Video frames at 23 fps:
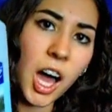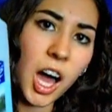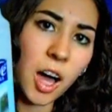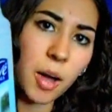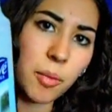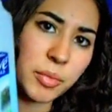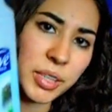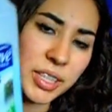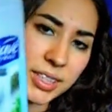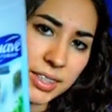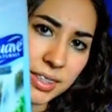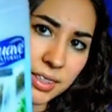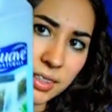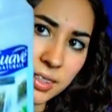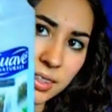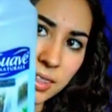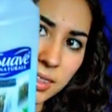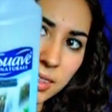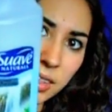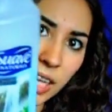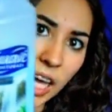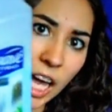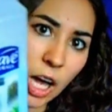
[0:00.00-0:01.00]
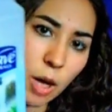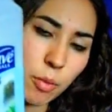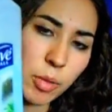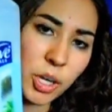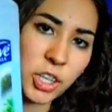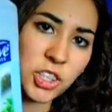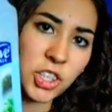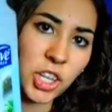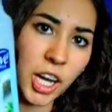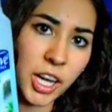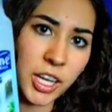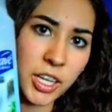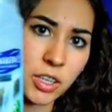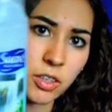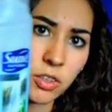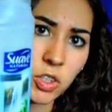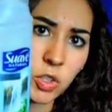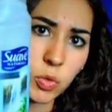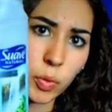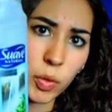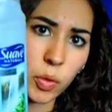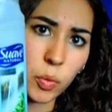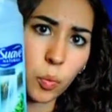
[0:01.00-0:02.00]
this is how much I
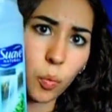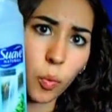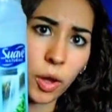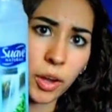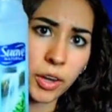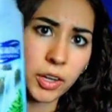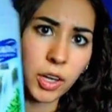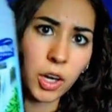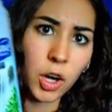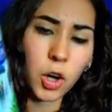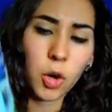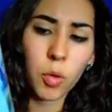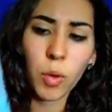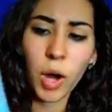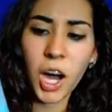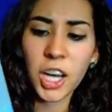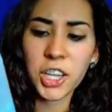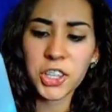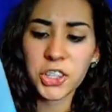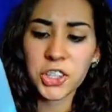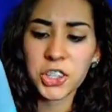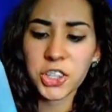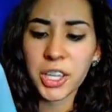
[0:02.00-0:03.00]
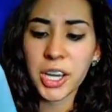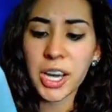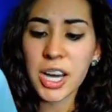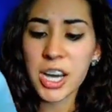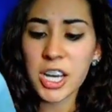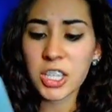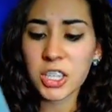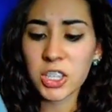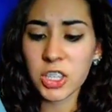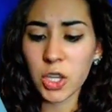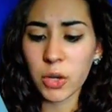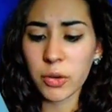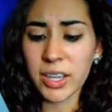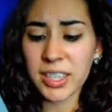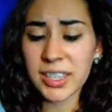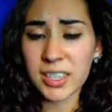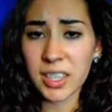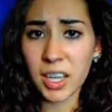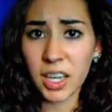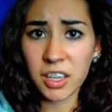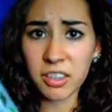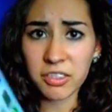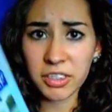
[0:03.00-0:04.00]
used with one co-wash. So it's
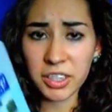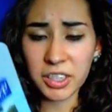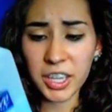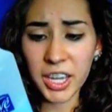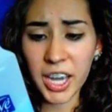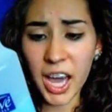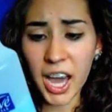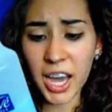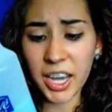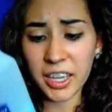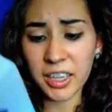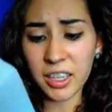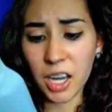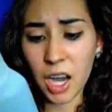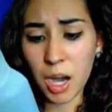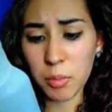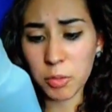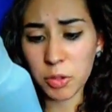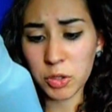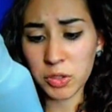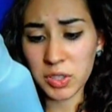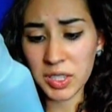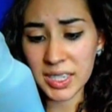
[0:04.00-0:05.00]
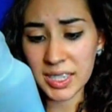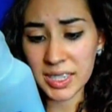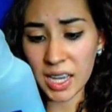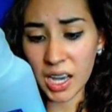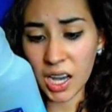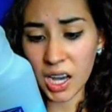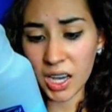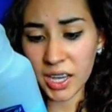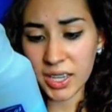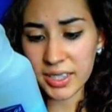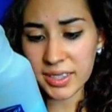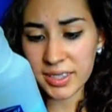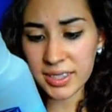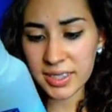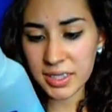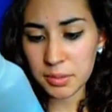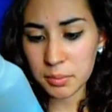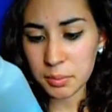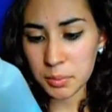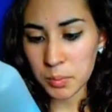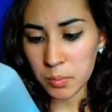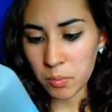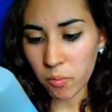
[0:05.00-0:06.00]
not a very economical
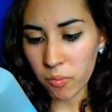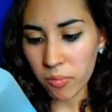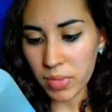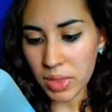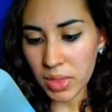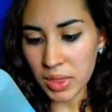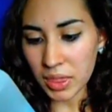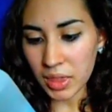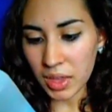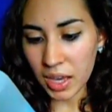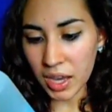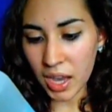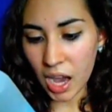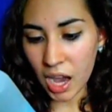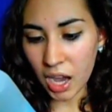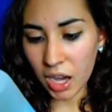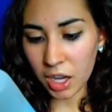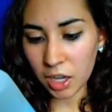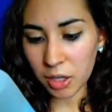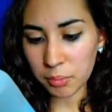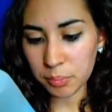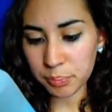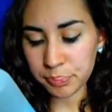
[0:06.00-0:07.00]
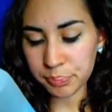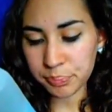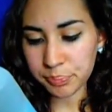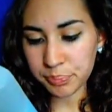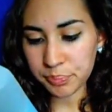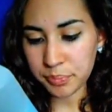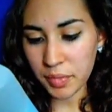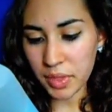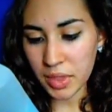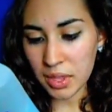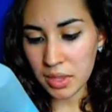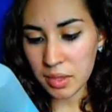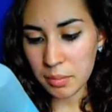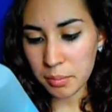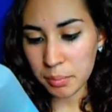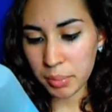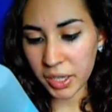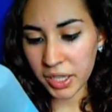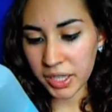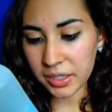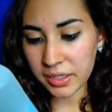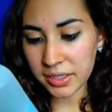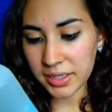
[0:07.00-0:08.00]
size,
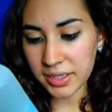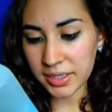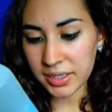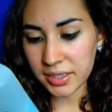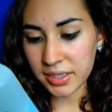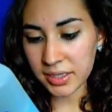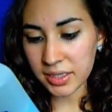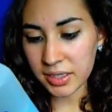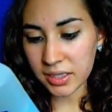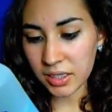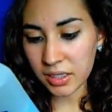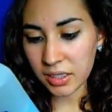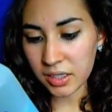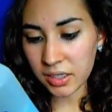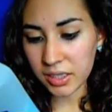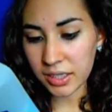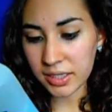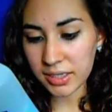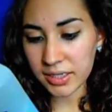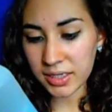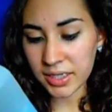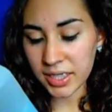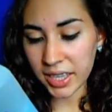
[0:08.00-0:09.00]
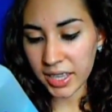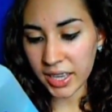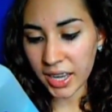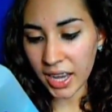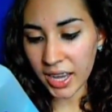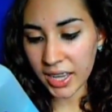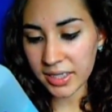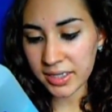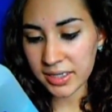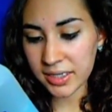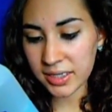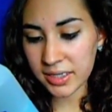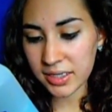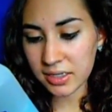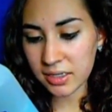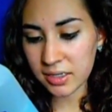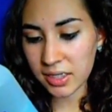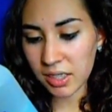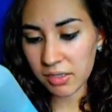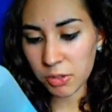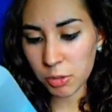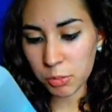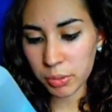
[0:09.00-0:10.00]
but let's see, it has
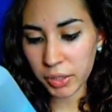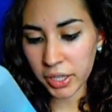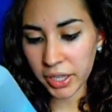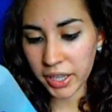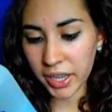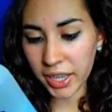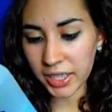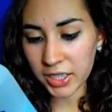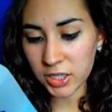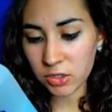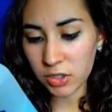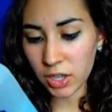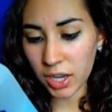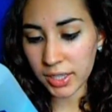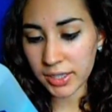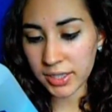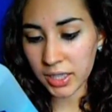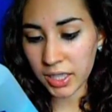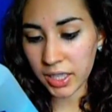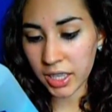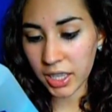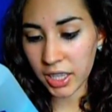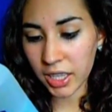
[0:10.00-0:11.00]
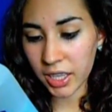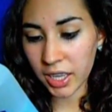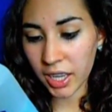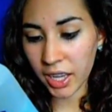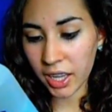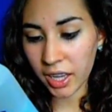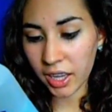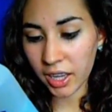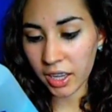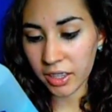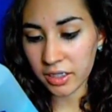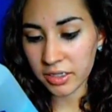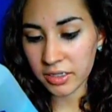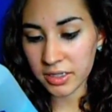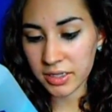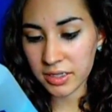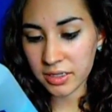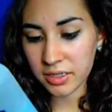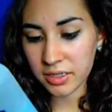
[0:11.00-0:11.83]
several plant extracts in it, and